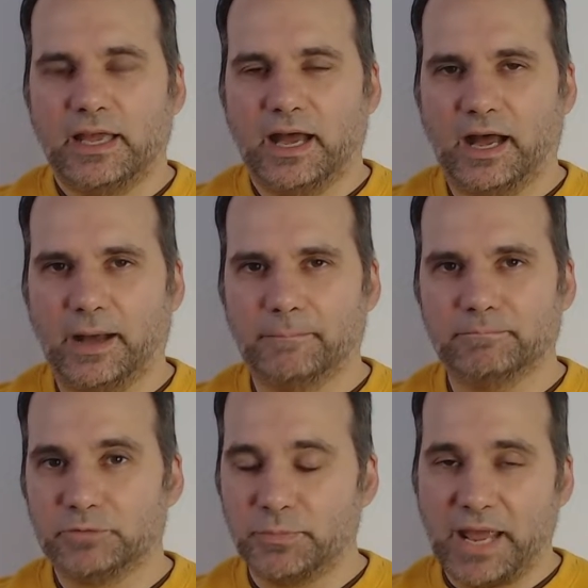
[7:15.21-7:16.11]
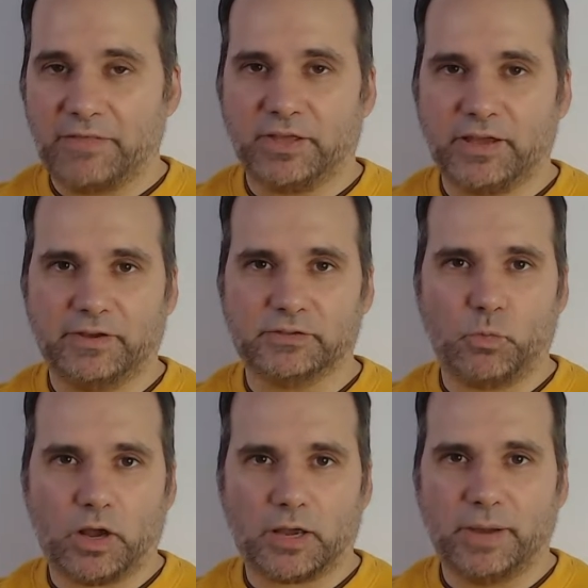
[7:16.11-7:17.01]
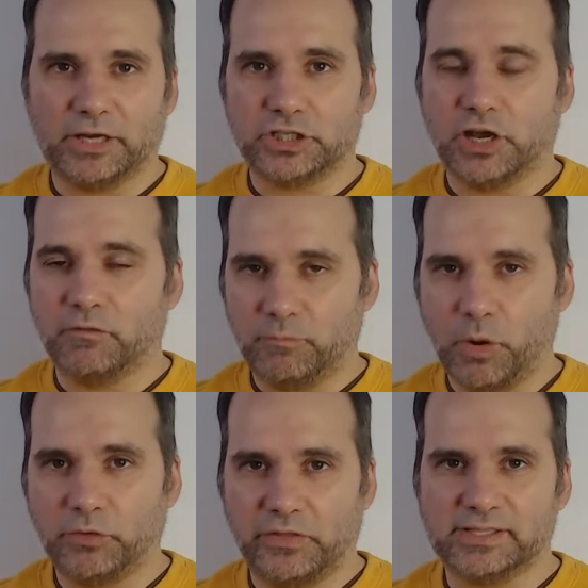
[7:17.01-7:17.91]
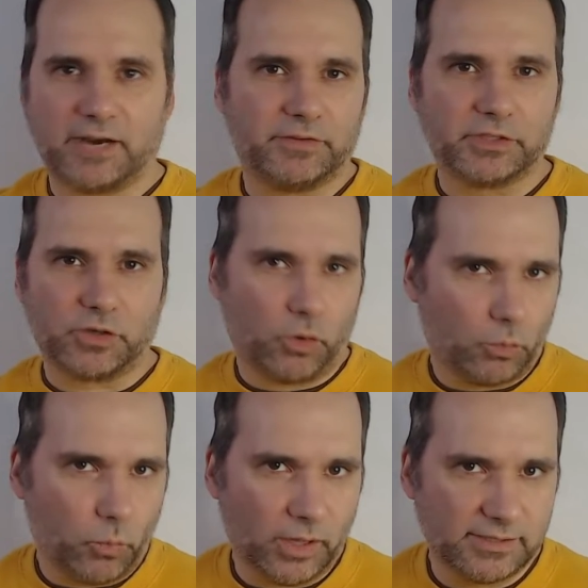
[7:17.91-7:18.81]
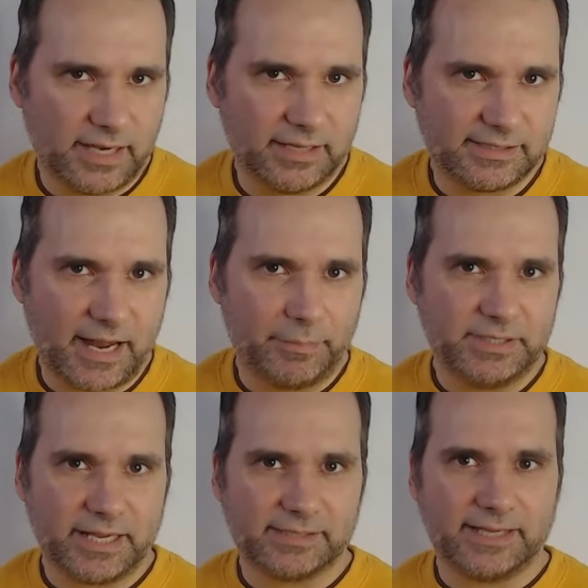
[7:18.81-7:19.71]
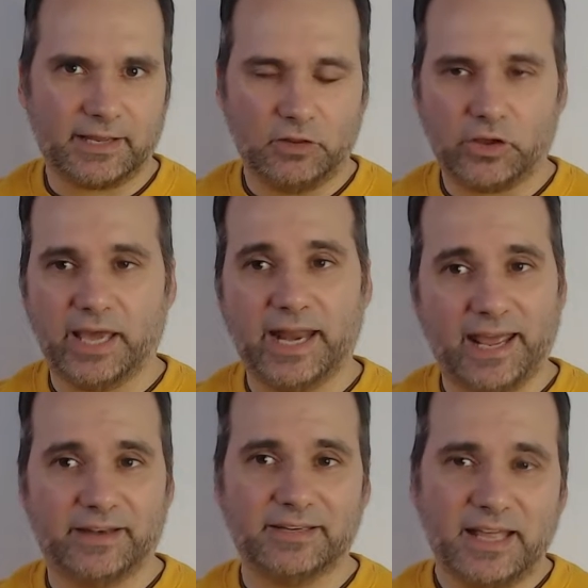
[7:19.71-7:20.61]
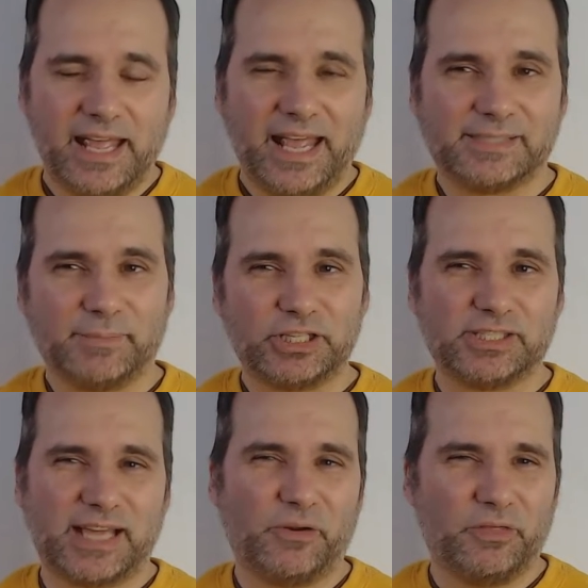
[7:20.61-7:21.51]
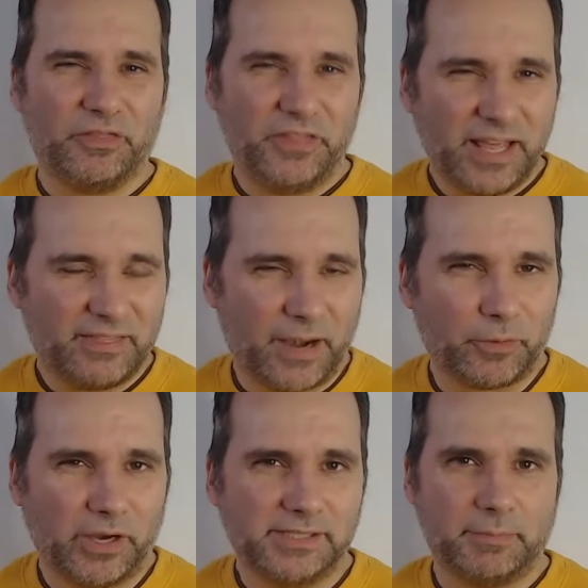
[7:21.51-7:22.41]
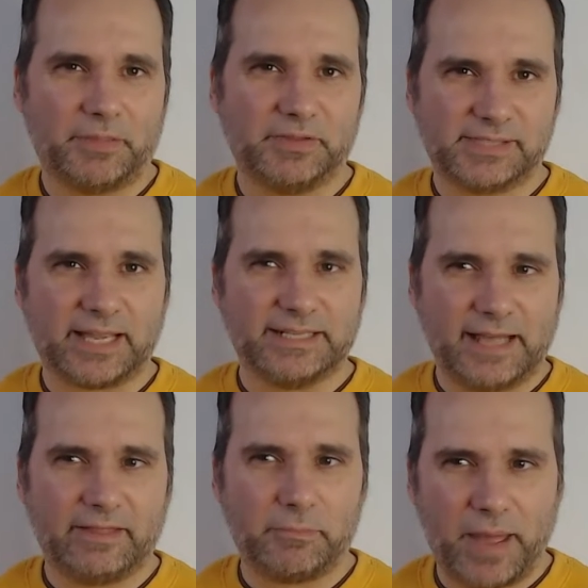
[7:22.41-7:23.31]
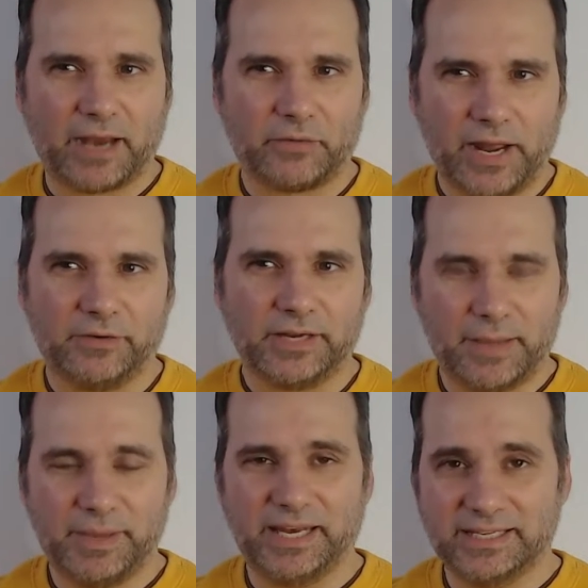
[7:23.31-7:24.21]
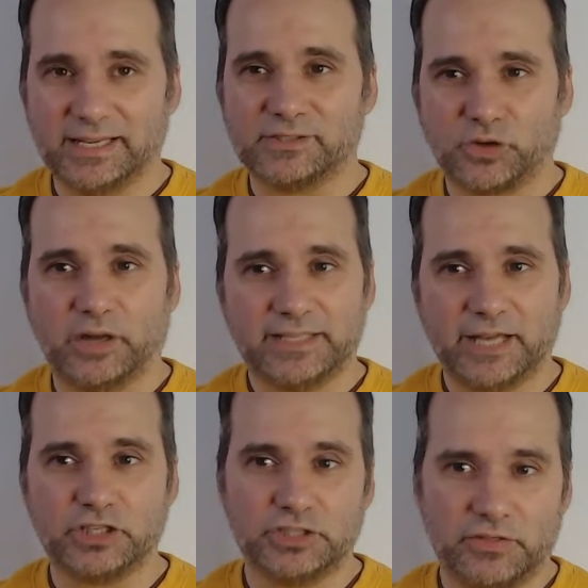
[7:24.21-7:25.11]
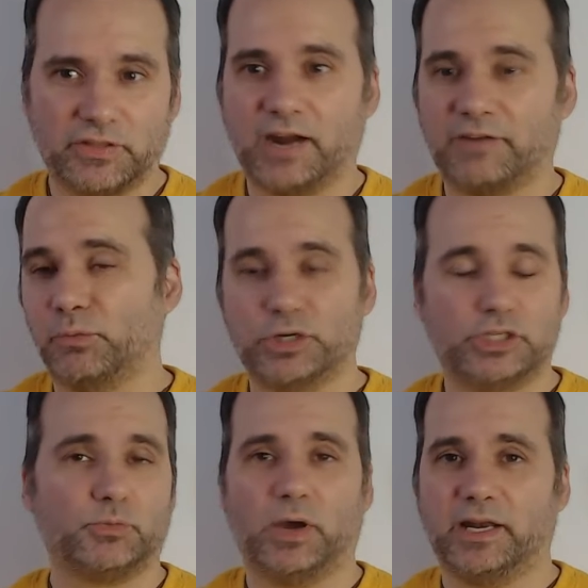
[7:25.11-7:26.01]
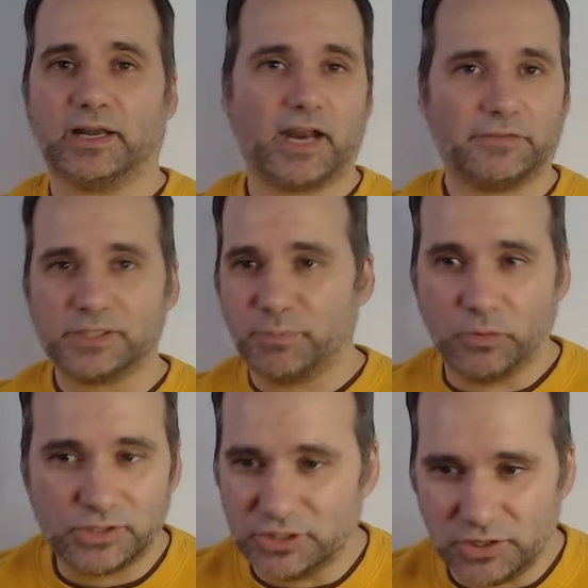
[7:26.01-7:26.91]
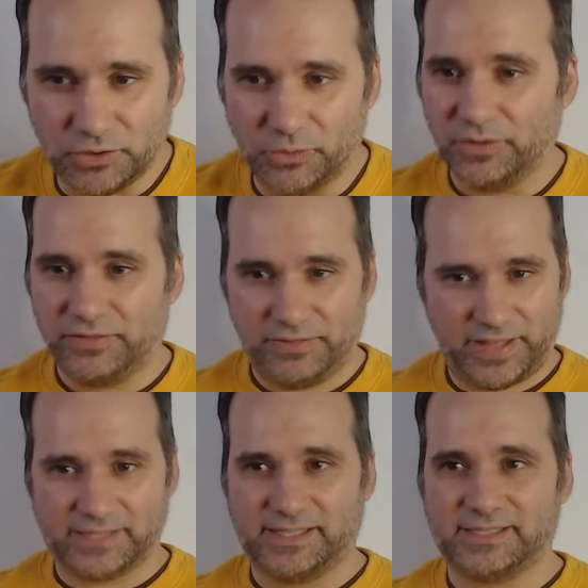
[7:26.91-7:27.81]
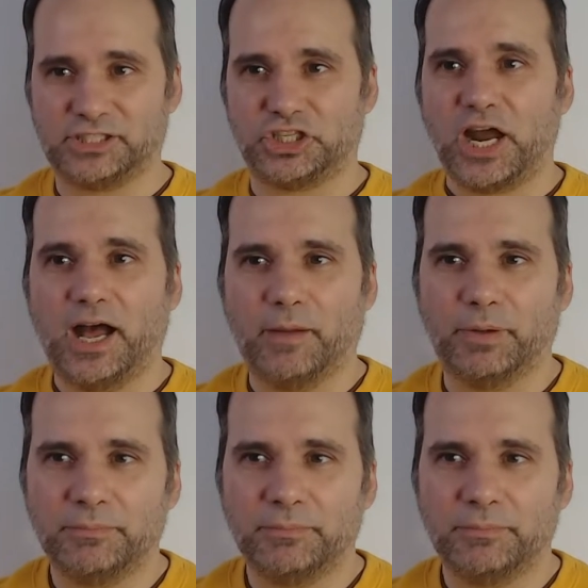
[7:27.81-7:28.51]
Um, to me, I think if I was walking by a shelf, both of these covers are ones that I'd stop and take a second look at. And as much as I don't think that I'm crazy about the psychedelic background, I mean, it does draw attention to the cover, which is what a cover's supposed to do. That's its job.